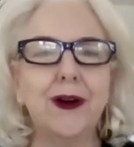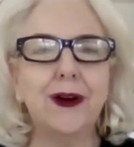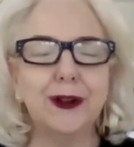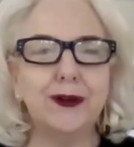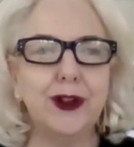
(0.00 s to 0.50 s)

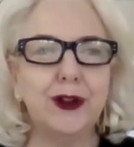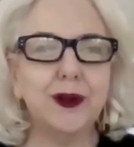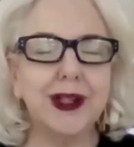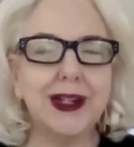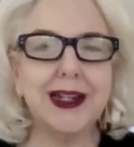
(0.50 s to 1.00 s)
all of
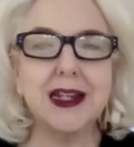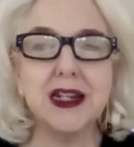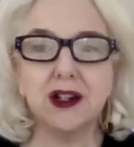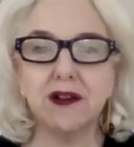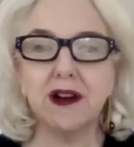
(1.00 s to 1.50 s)
you in
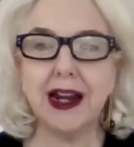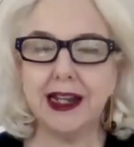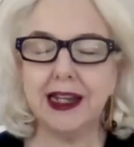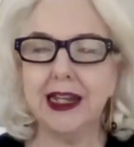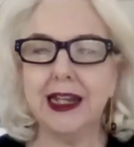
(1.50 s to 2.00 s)

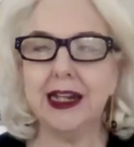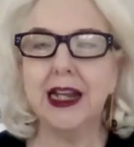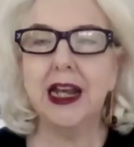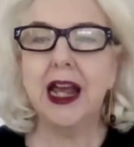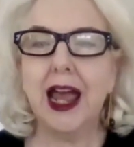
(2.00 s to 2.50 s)
integrating it
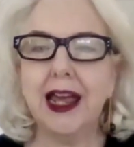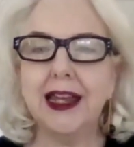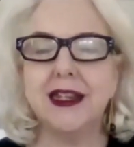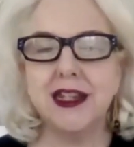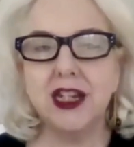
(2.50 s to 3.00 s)

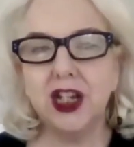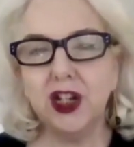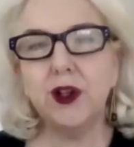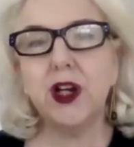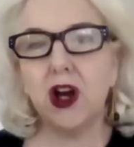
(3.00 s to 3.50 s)
and
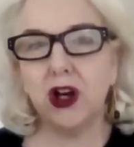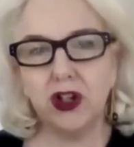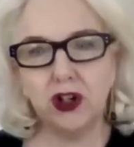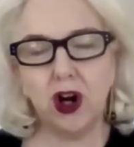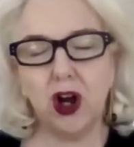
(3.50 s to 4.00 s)
continuing
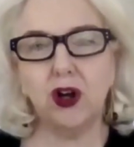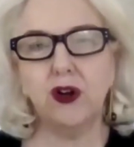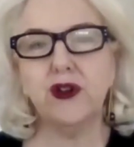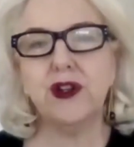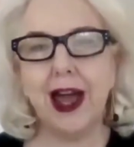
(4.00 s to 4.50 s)
on your
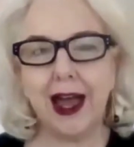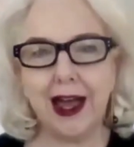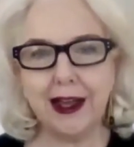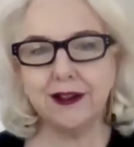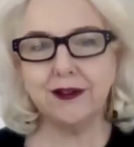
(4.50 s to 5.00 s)
own to
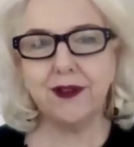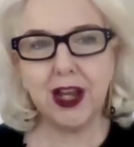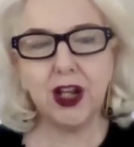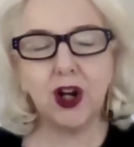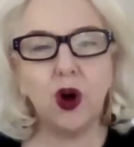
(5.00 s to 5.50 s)

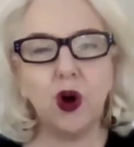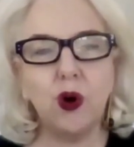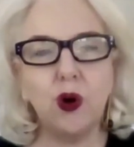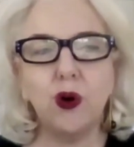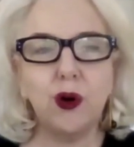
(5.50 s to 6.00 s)
activate
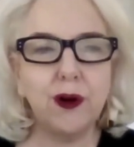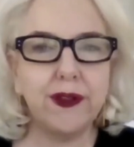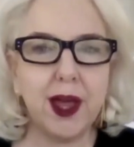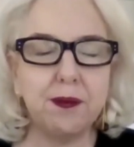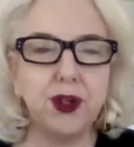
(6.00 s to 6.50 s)
all
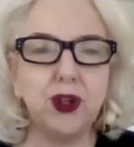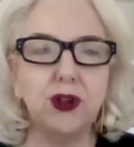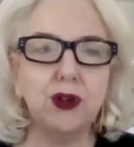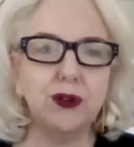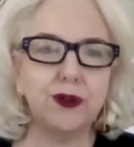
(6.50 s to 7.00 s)
of that
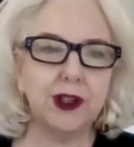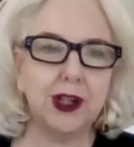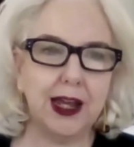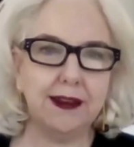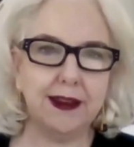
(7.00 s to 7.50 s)
beautiful
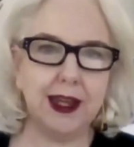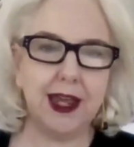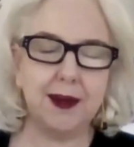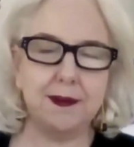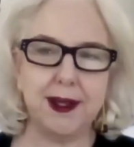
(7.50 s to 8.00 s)
light that
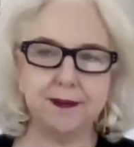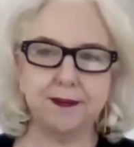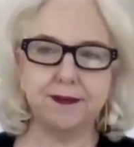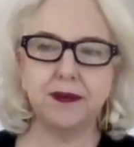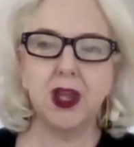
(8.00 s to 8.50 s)
came in.
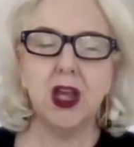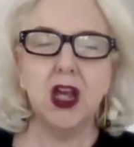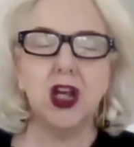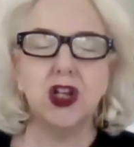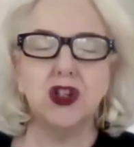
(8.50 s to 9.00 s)

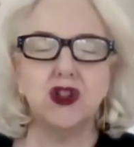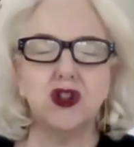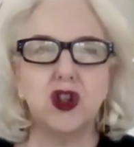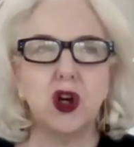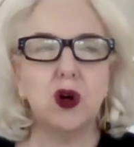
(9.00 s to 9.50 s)

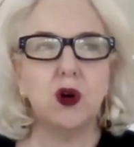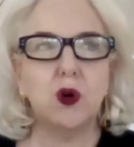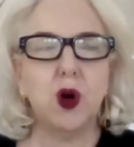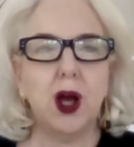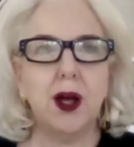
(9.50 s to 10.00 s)

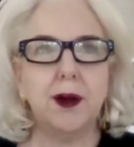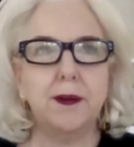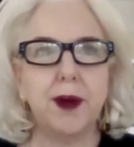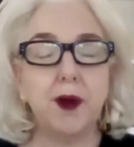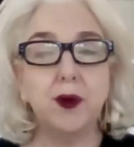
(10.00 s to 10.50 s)
So
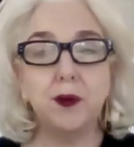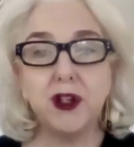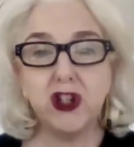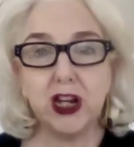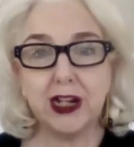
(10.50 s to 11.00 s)
um, I will
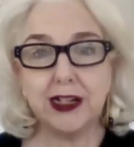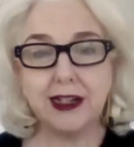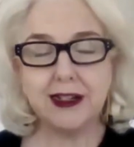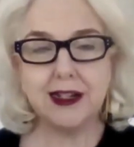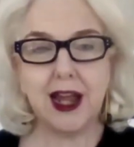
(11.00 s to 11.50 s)
be
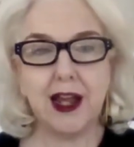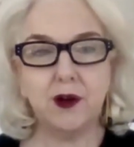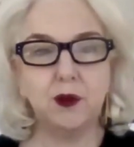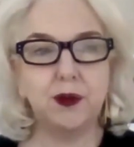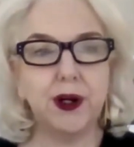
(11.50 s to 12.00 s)
channeling today. I
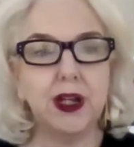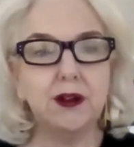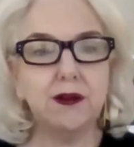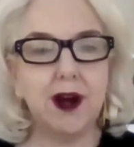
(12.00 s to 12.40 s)
will bring in